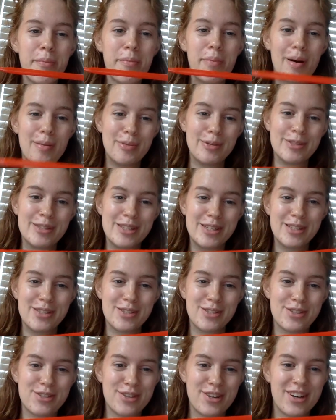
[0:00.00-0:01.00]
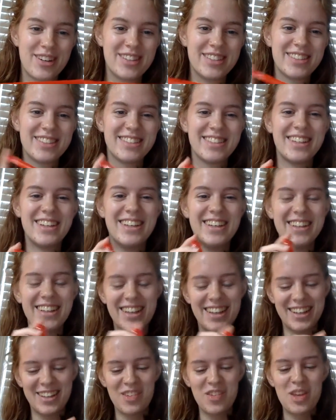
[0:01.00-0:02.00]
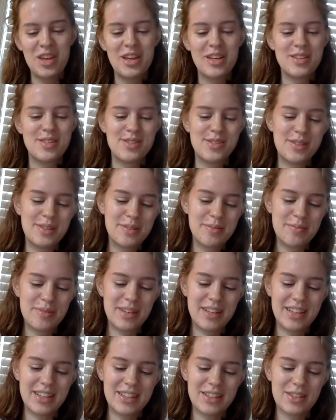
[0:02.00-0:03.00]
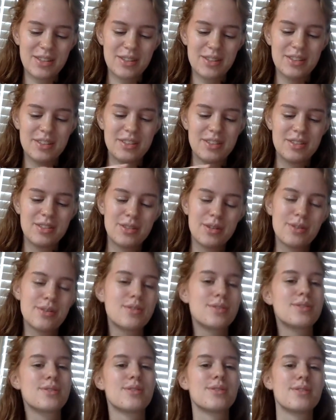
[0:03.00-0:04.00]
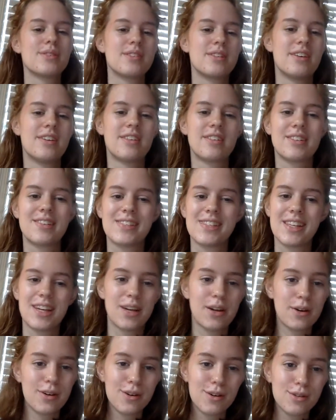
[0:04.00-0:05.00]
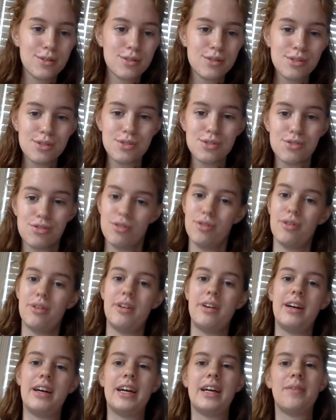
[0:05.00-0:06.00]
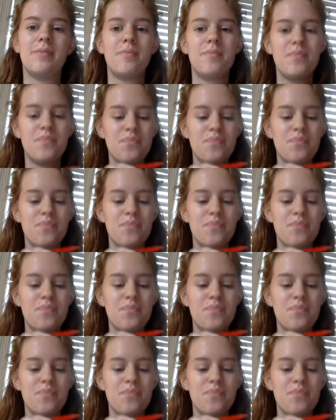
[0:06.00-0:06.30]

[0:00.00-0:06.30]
bubble tea straw. So you can play little do to sol songs like Ode to Joy.